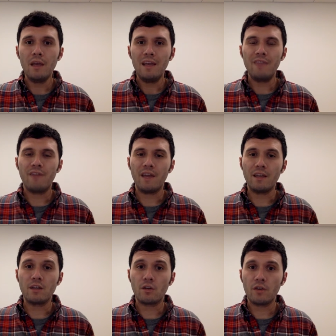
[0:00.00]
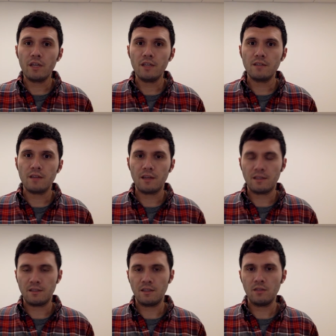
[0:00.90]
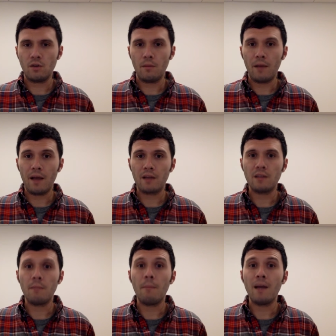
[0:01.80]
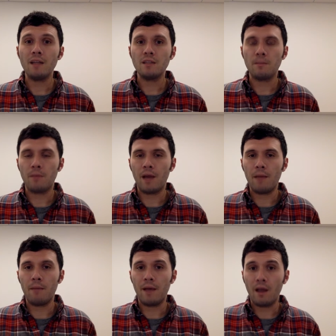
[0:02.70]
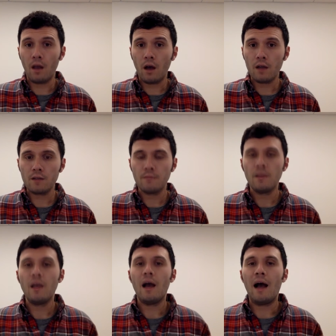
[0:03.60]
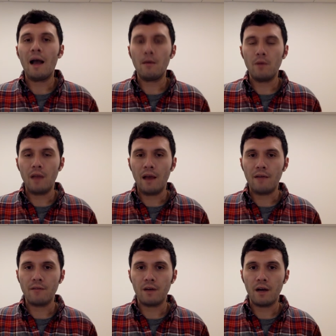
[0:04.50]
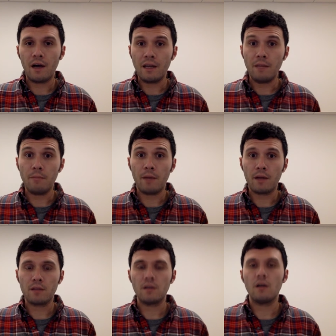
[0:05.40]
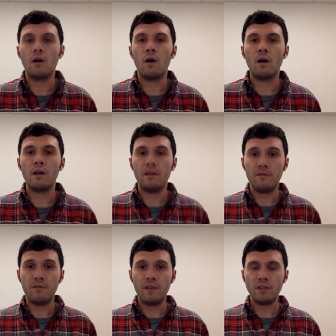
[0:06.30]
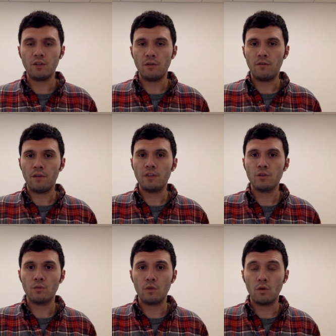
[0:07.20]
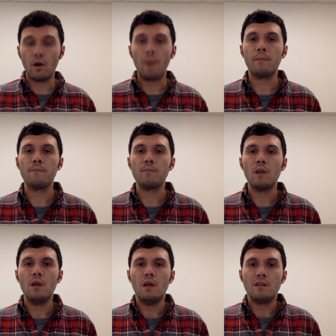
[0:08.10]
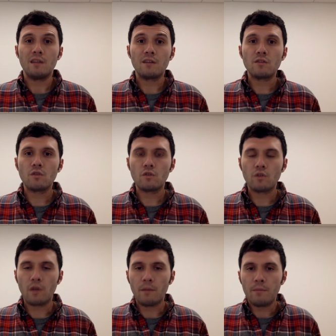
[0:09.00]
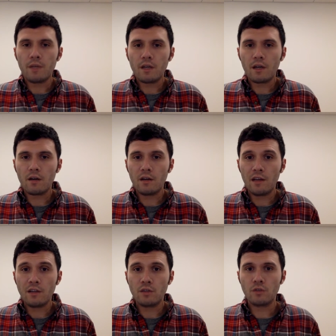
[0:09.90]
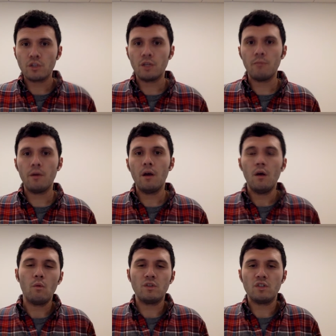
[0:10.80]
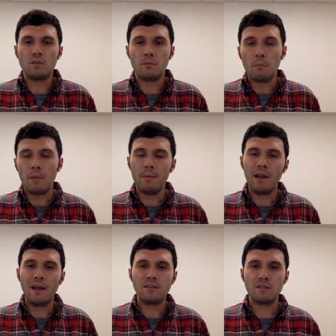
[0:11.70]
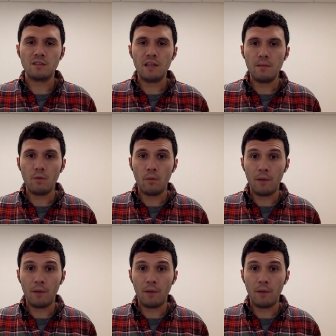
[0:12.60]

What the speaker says: if I increase as a central bank the money supply by a lot, I will have an impact on inflation. Inflation will go up. There's also an empirical relationship, which is maybe less stable,